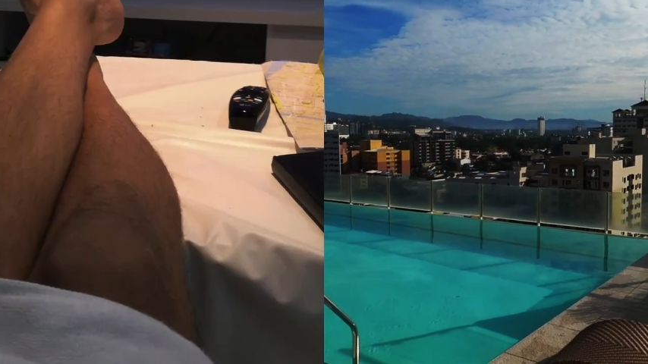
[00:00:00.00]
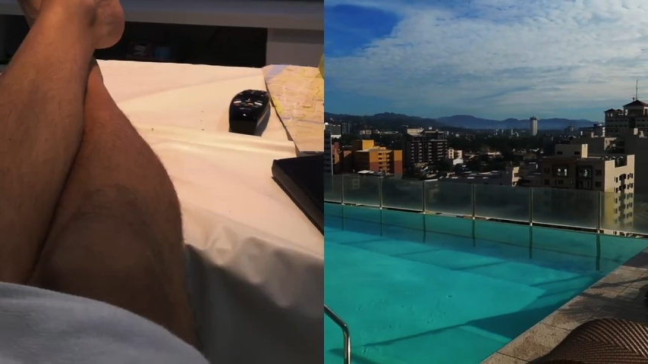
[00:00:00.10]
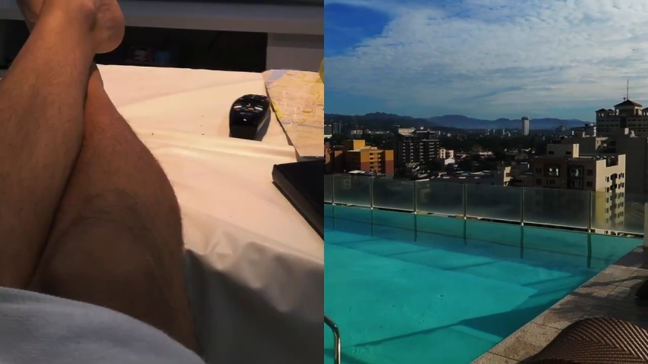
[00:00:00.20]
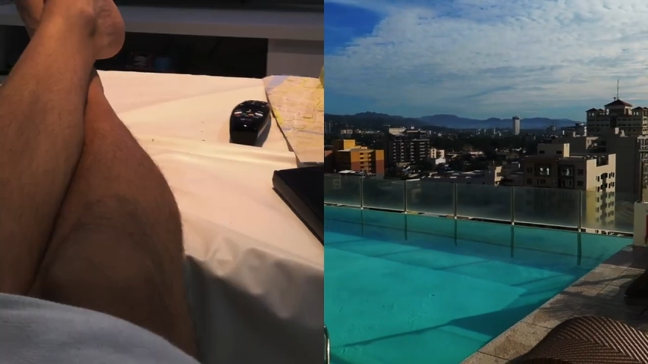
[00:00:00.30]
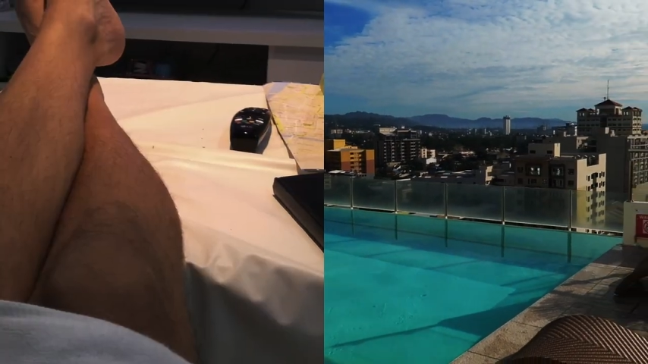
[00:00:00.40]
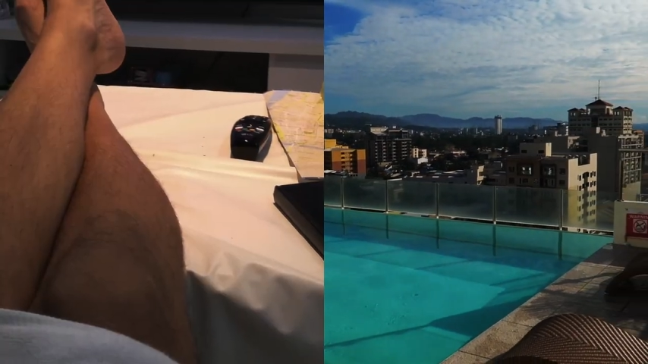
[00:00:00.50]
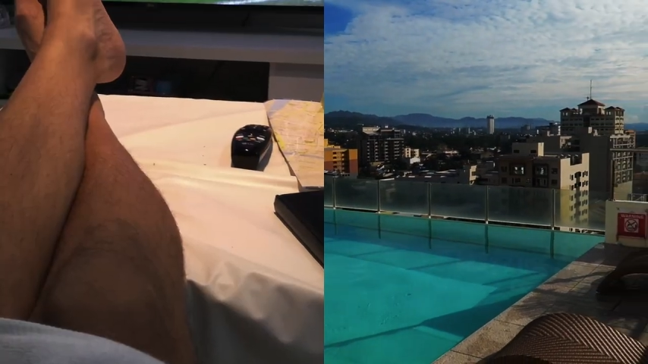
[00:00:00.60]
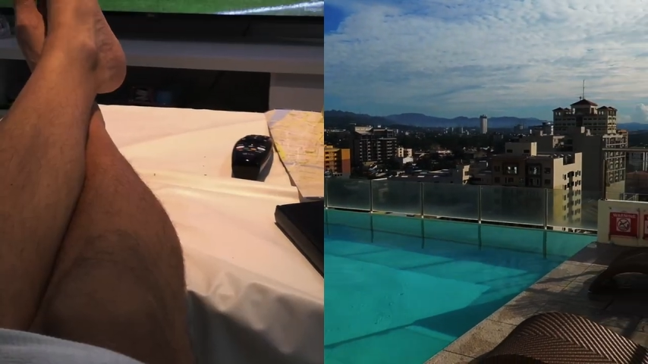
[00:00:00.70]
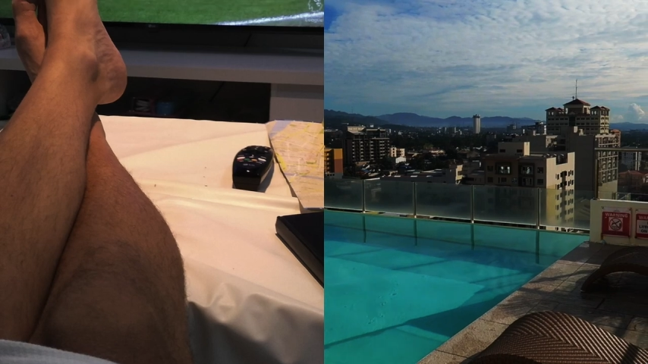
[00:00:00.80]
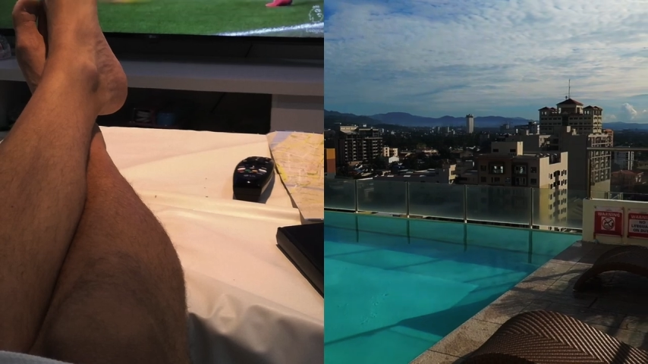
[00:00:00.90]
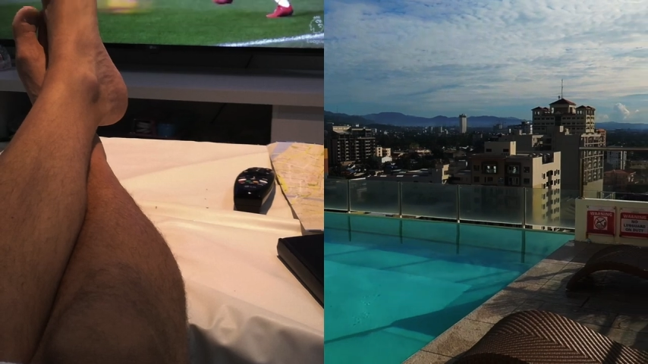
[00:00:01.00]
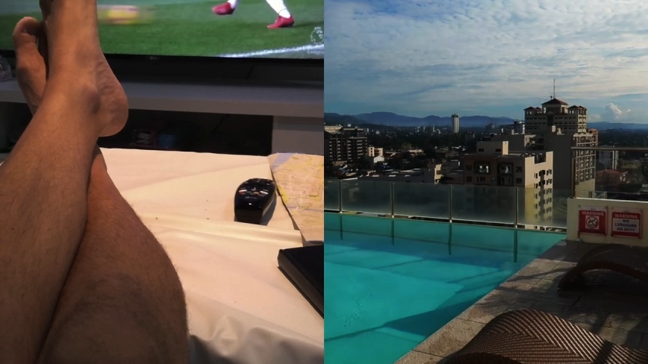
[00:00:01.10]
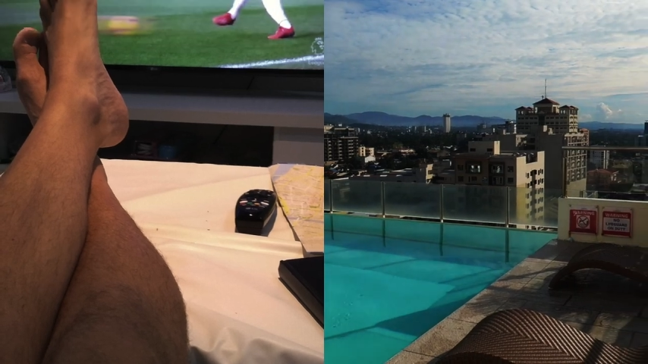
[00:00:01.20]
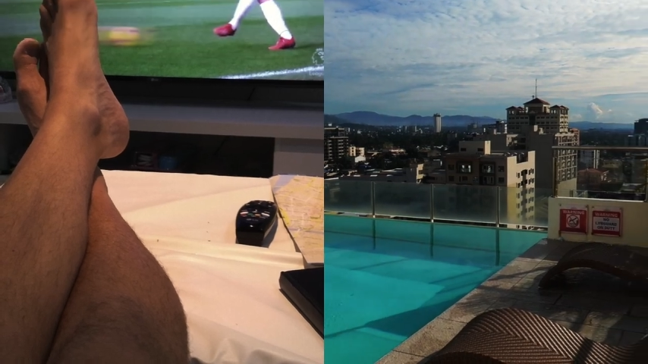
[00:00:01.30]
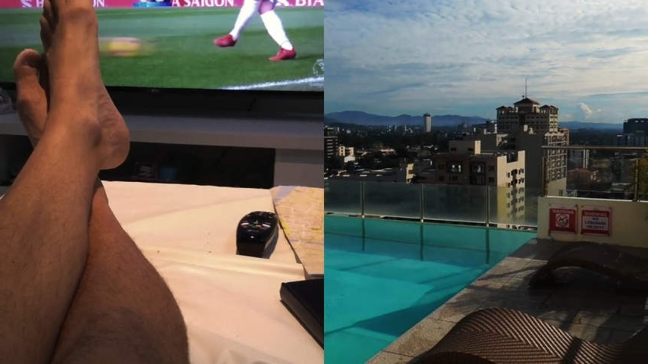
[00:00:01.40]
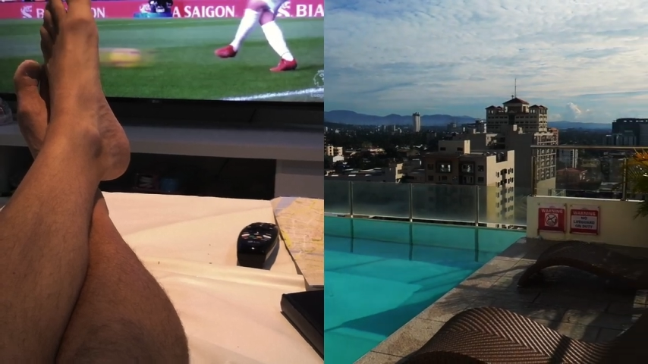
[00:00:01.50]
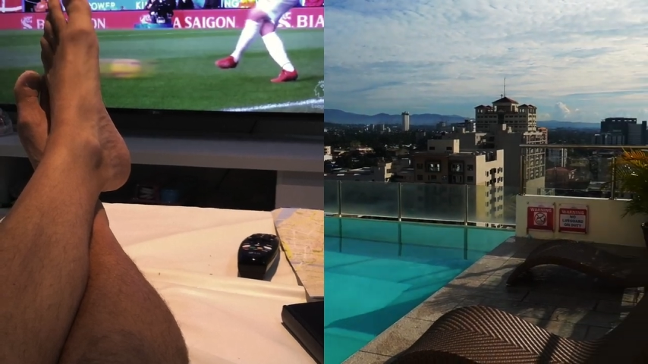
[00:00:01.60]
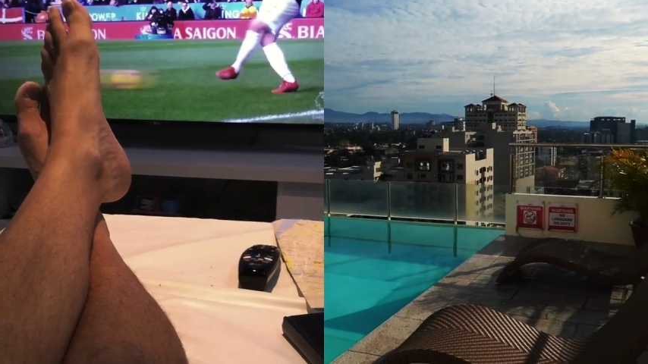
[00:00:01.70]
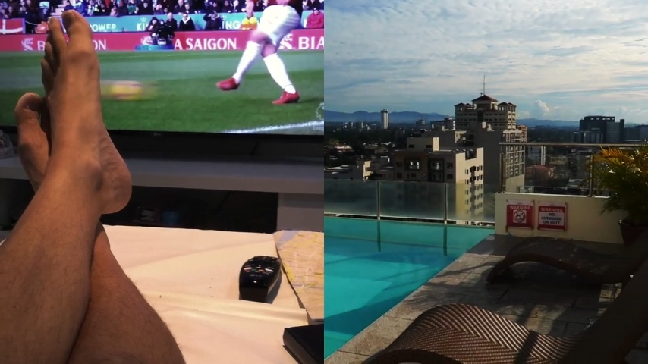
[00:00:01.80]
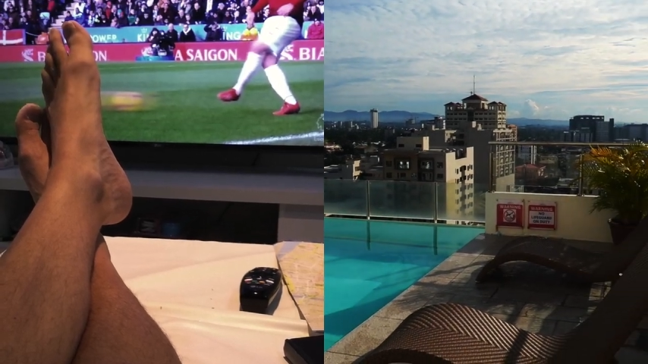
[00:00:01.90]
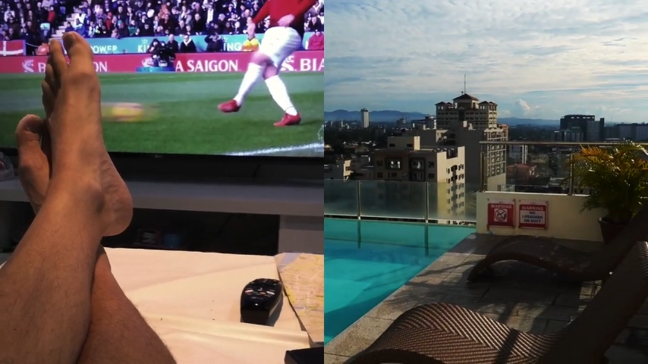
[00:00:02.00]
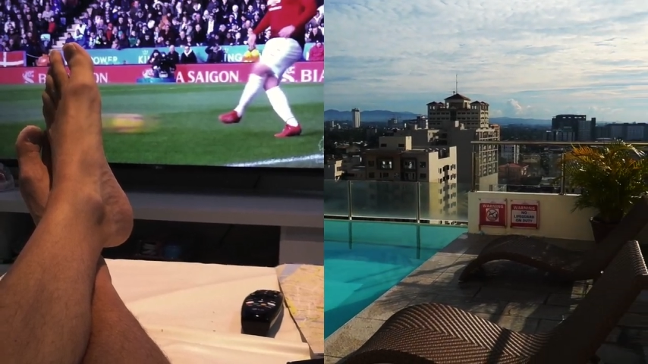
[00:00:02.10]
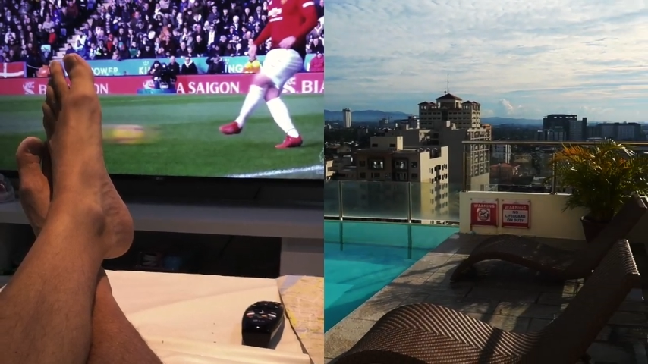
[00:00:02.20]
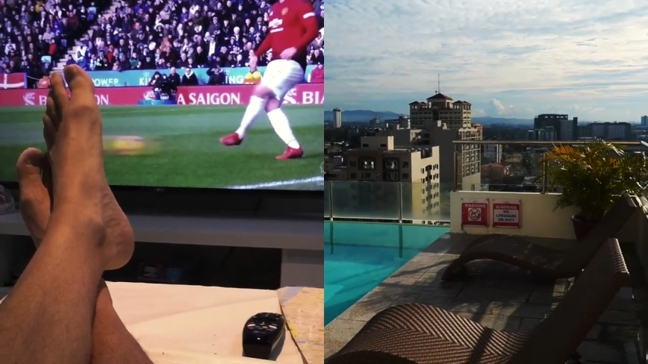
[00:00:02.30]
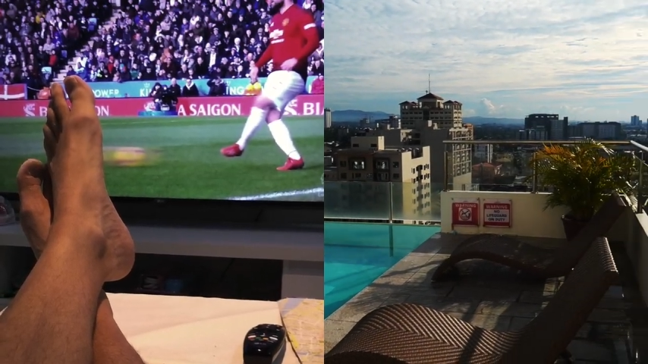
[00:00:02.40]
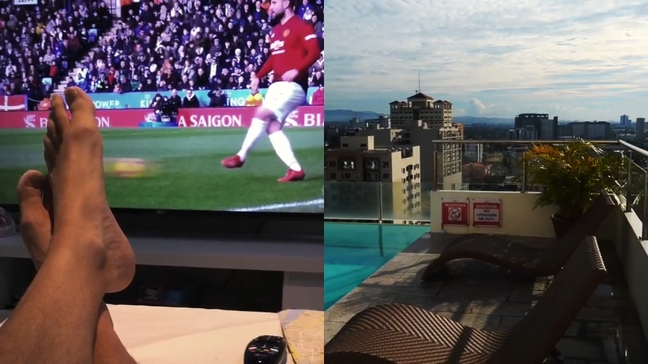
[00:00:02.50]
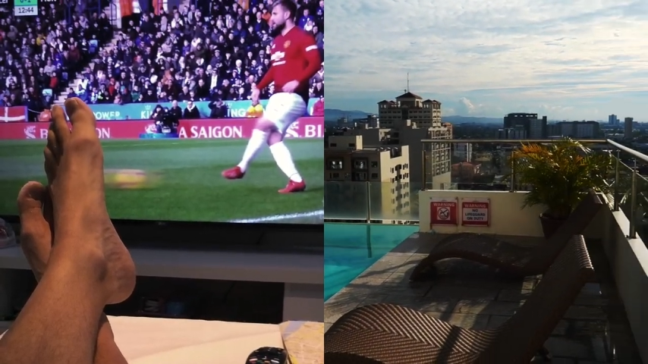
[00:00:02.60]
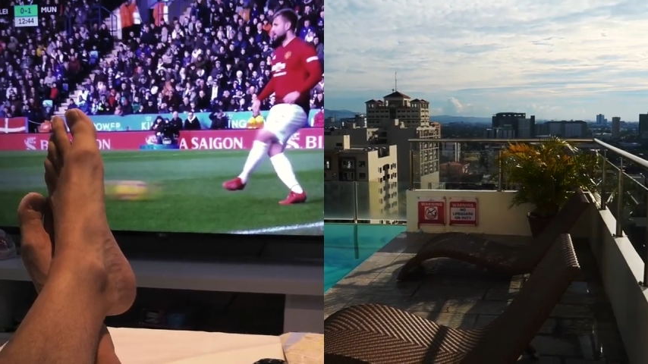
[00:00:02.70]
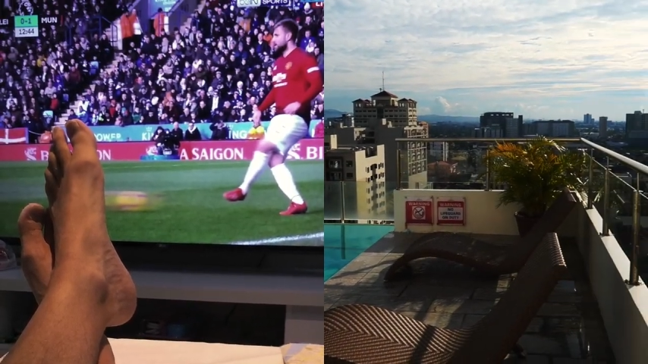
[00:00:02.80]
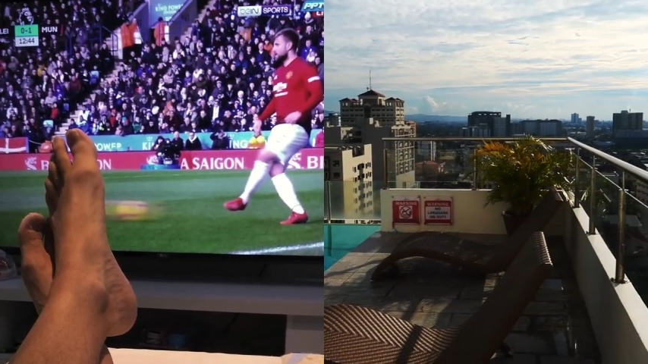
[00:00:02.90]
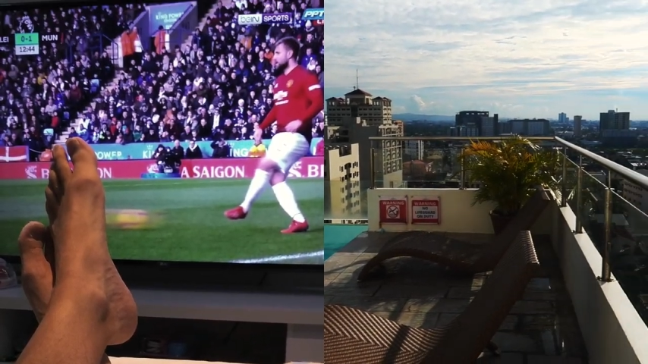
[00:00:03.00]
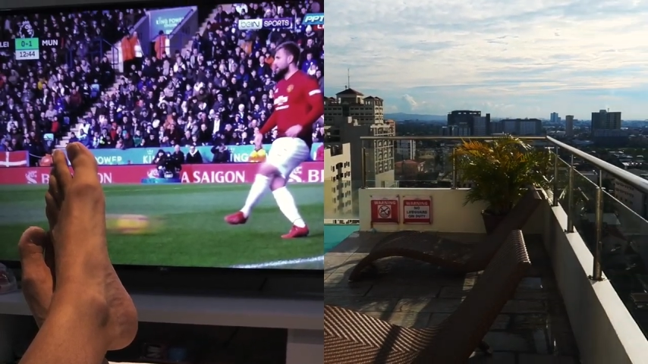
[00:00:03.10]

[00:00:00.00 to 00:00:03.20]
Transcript: [unreadable: no face in view]